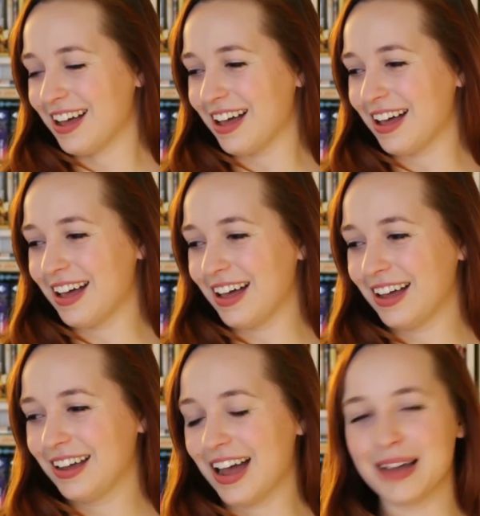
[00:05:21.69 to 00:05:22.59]

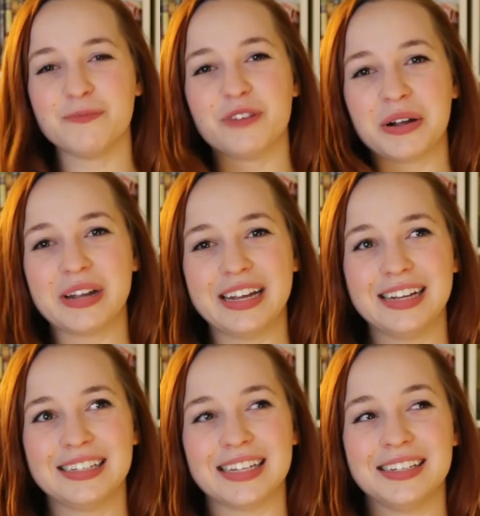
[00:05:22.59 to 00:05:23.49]
I'm
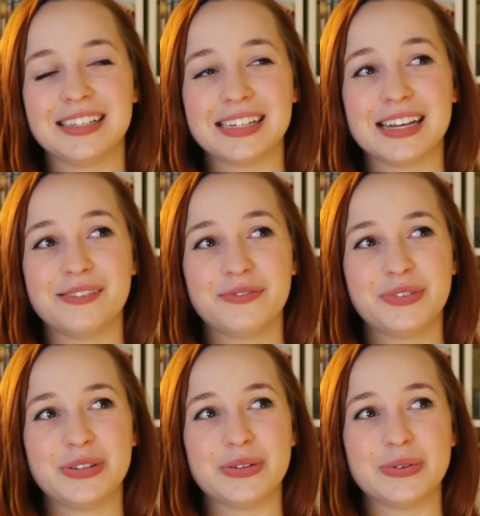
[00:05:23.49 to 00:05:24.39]
very sensitive
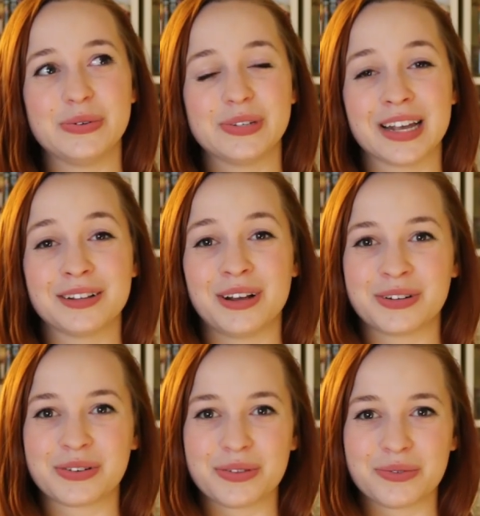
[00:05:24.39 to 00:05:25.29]
to
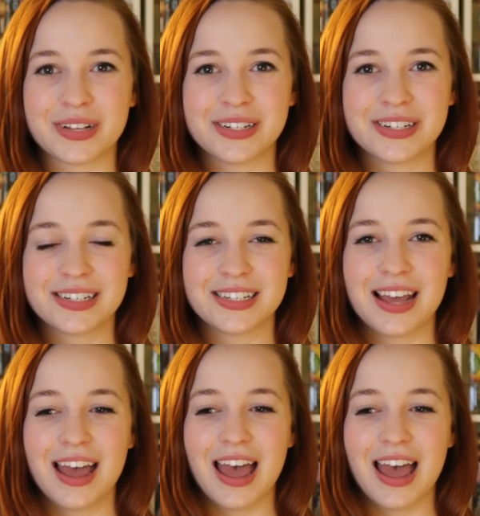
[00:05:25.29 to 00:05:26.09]
psychological thrillers